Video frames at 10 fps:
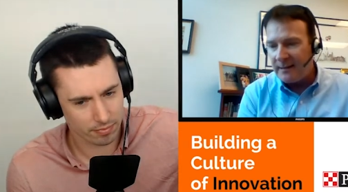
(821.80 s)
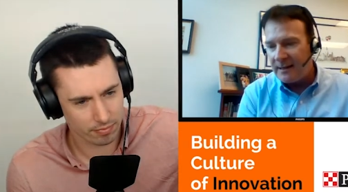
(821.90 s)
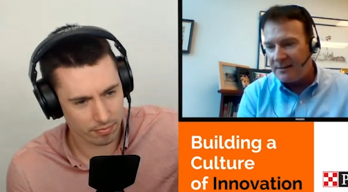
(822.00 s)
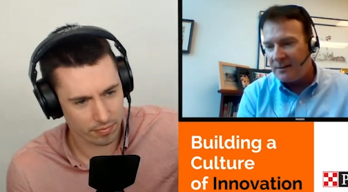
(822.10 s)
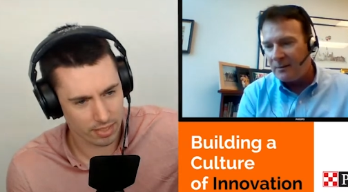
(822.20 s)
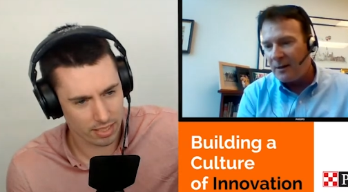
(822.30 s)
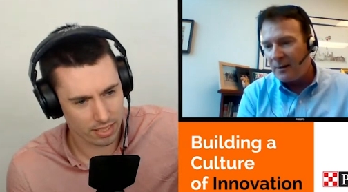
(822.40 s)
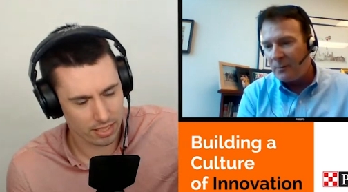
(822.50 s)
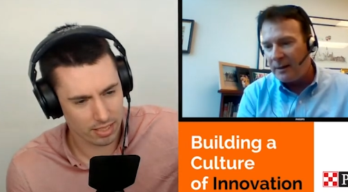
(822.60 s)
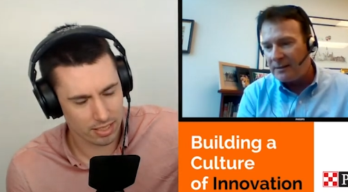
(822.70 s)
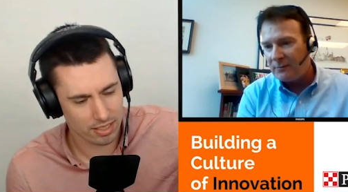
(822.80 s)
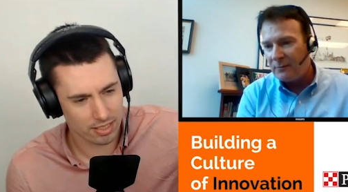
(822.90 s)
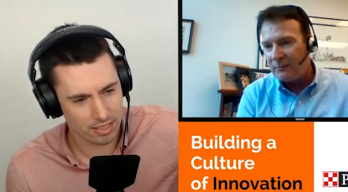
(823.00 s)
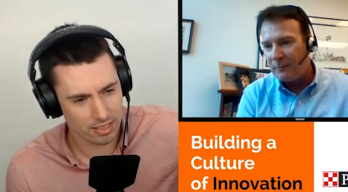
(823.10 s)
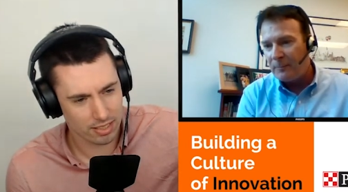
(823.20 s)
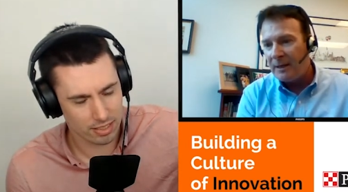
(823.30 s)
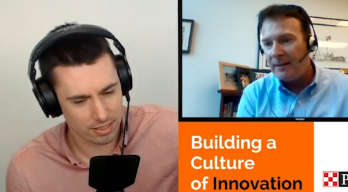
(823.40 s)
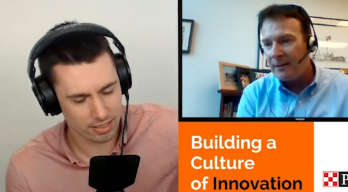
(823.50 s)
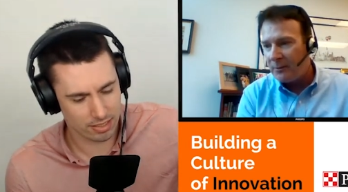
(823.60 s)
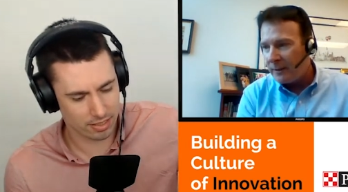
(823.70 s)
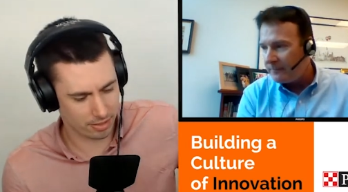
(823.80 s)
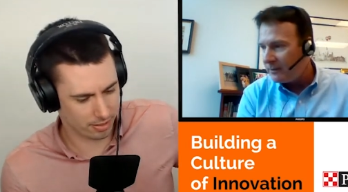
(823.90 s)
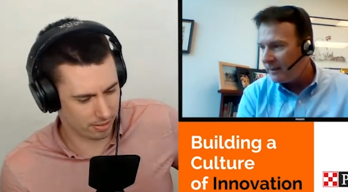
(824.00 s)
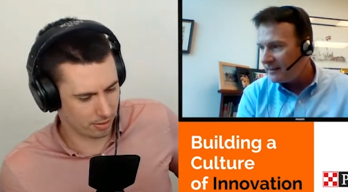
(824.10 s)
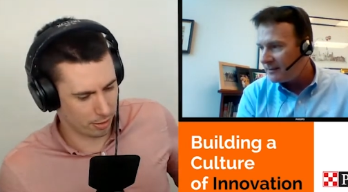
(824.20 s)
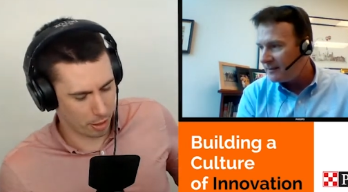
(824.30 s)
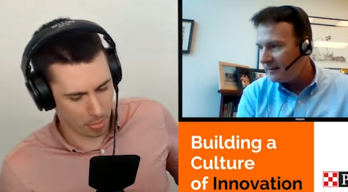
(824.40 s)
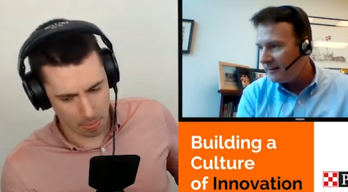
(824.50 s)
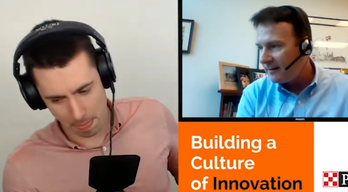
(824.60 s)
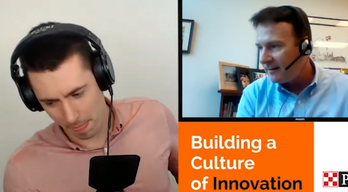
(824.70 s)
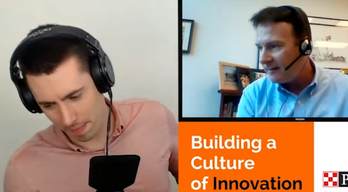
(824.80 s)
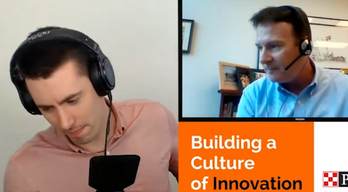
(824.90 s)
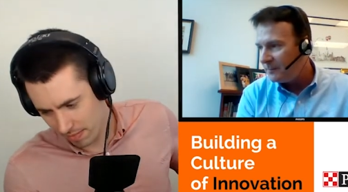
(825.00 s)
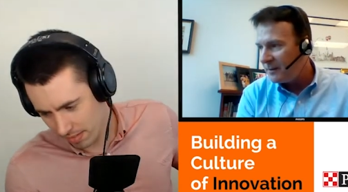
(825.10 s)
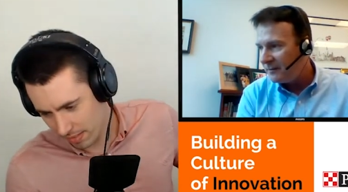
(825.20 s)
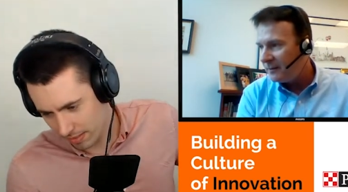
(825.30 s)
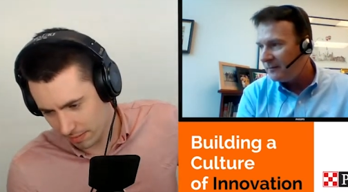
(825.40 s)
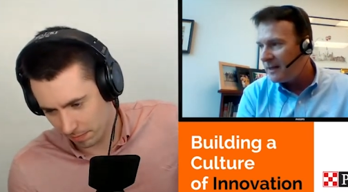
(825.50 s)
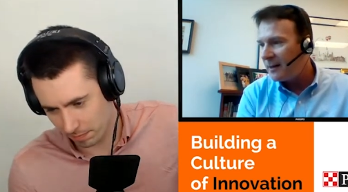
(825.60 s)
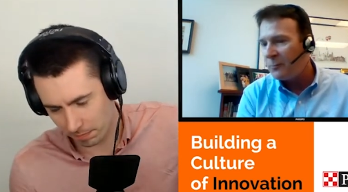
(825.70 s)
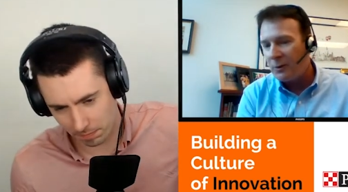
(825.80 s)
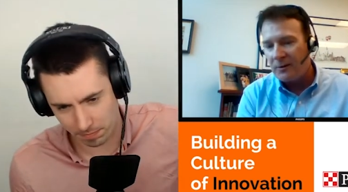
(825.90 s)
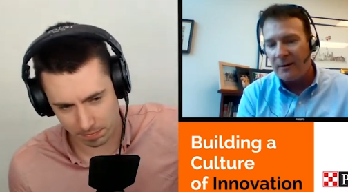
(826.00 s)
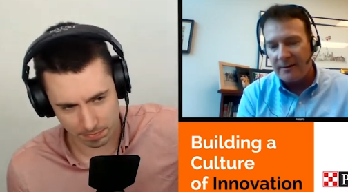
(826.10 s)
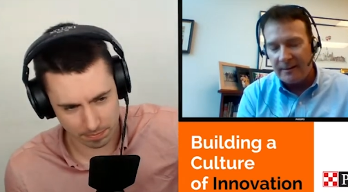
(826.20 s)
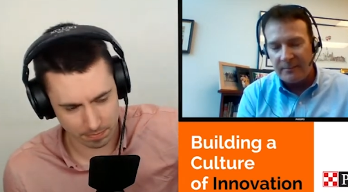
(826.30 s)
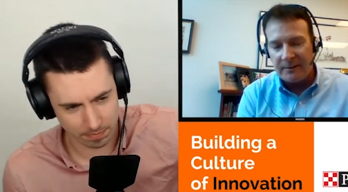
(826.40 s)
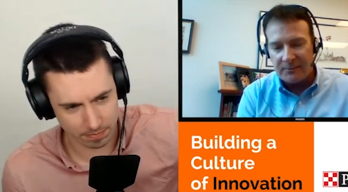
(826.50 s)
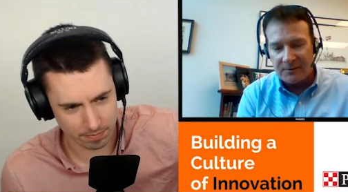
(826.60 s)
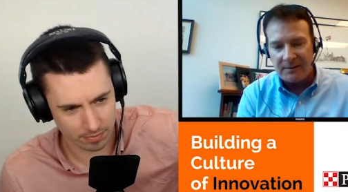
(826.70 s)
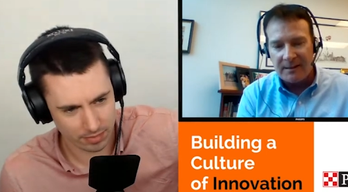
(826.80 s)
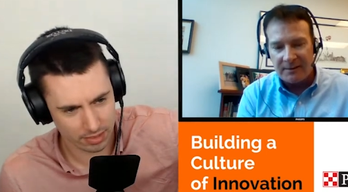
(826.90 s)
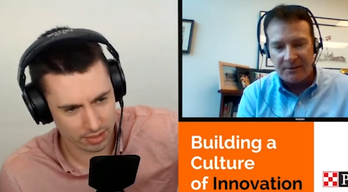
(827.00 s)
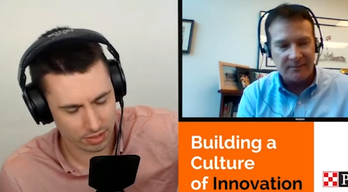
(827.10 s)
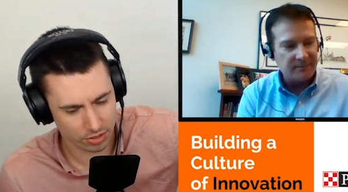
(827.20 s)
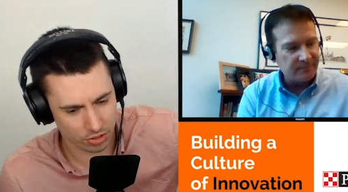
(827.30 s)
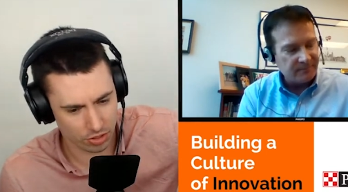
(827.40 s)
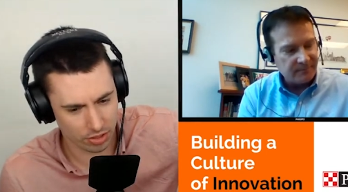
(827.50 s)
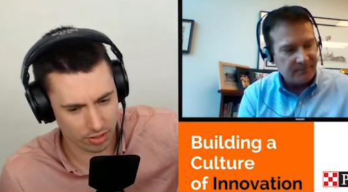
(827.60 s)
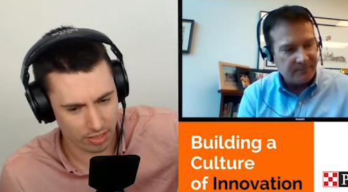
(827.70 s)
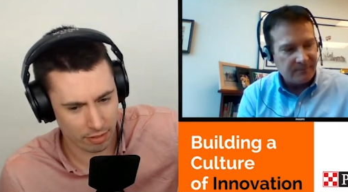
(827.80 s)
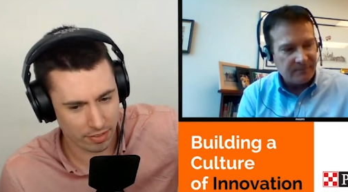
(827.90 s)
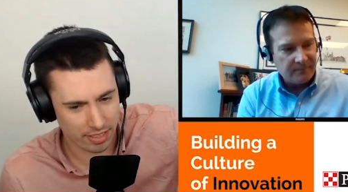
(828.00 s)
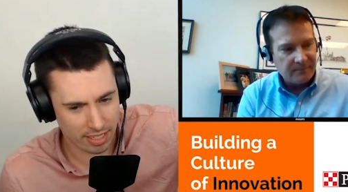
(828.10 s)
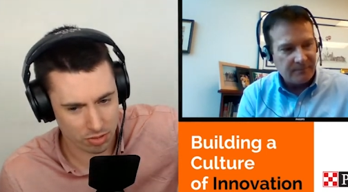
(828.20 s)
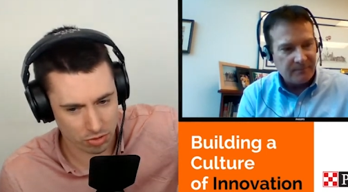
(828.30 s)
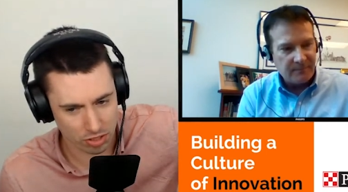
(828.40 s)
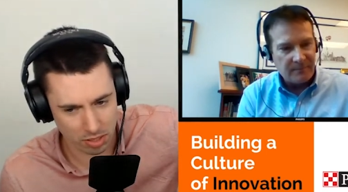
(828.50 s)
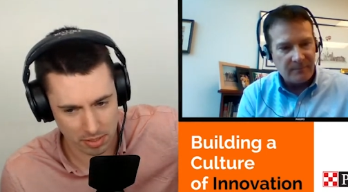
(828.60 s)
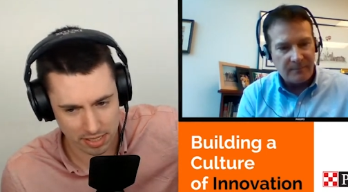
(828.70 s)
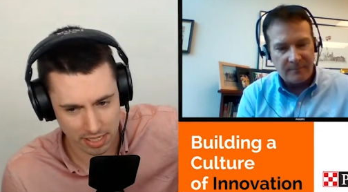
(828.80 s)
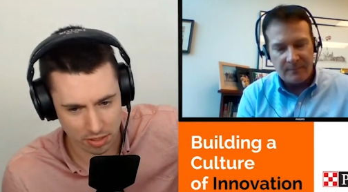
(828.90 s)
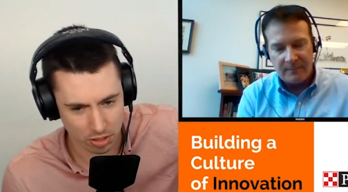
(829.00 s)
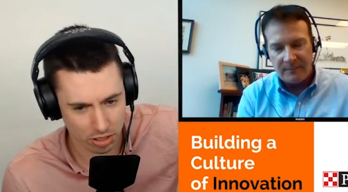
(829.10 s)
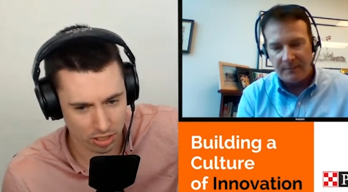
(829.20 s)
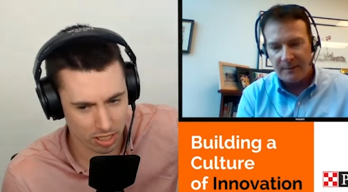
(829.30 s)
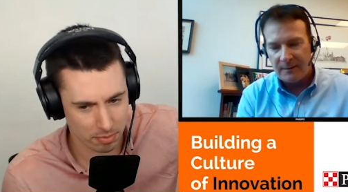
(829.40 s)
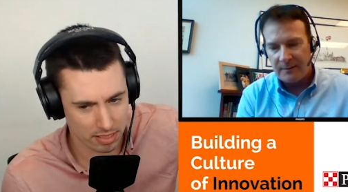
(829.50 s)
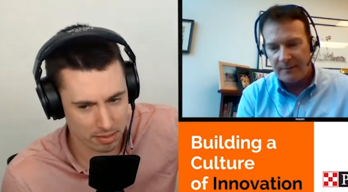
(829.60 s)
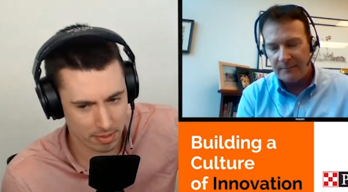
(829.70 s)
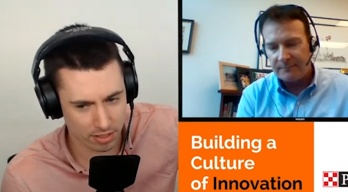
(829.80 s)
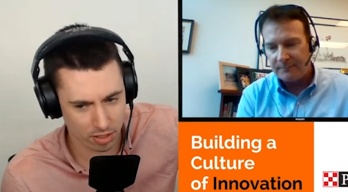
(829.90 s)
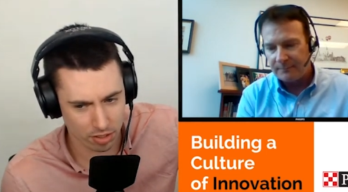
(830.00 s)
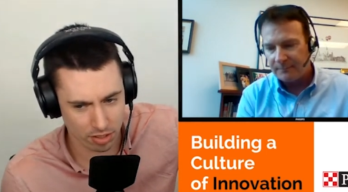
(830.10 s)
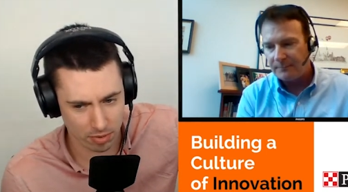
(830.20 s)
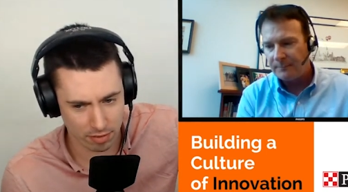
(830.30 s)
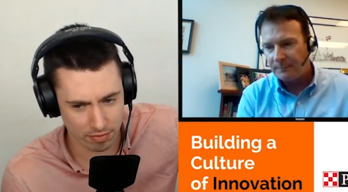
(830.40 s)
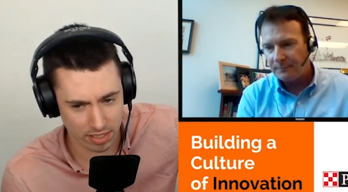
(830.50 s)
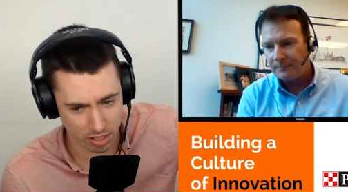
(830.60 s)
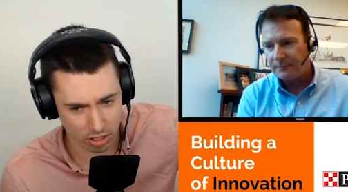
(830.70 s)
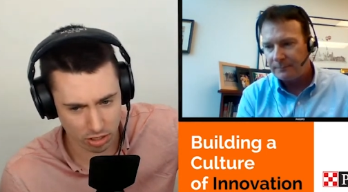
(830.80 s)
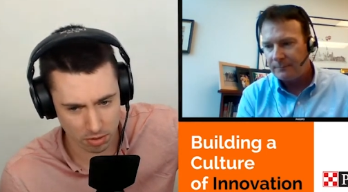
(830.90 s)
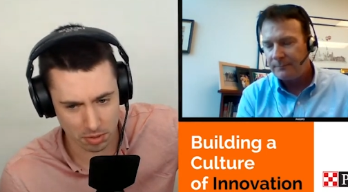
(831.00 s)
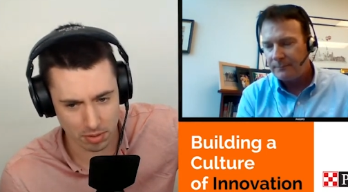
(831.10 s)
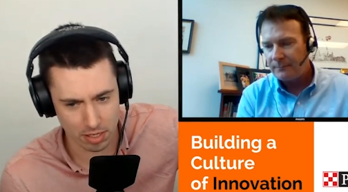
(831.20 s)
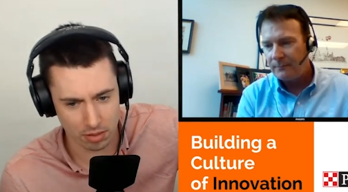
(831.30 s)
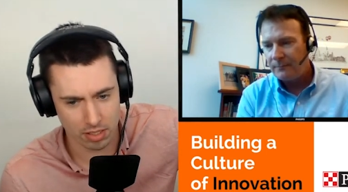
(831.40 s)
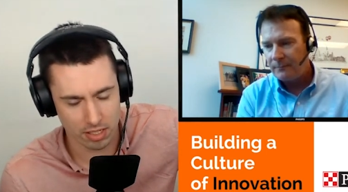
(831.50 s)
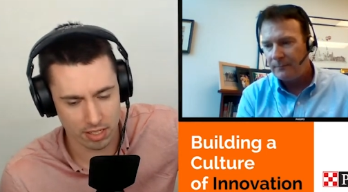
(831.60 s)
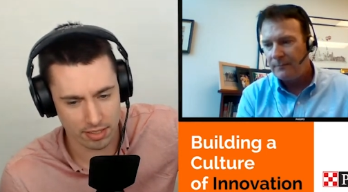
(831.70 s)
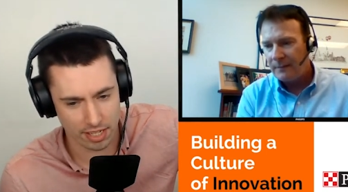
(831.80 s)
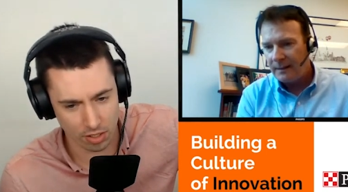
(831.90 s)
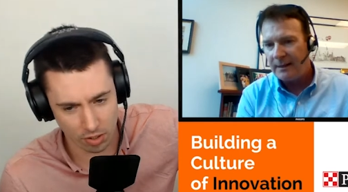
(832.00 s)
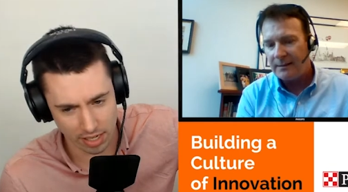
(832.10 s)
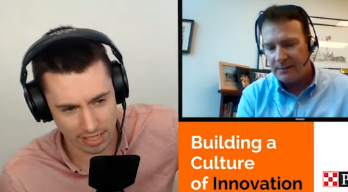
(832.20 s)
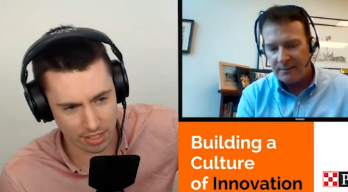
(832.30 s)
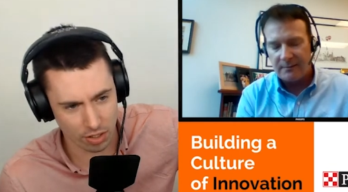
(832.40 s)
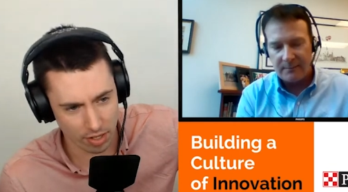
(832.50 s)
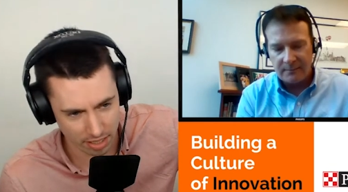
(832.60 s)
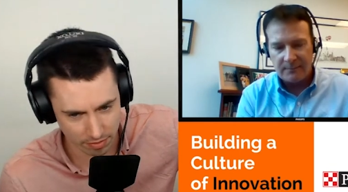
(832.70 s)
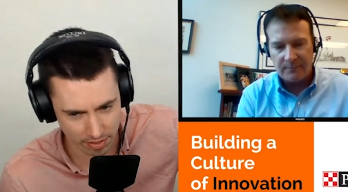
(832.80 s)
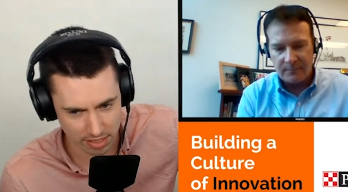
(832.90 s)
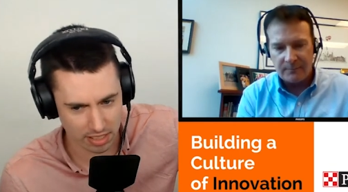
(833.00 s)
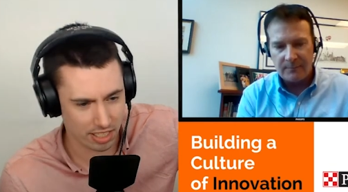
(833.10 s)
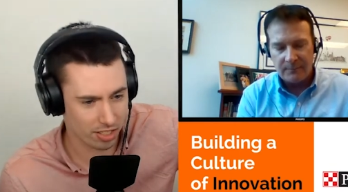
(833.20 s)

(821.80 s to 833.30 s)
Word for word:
Speaker 1: in a lot of ways for for being a great place, uh, you, you've got to work hard to get people's attention.
Speaker 2: Sure, I think that's also the mistake that a lot of companies make, though, that when things are going well, yes. they're not they're not innovating,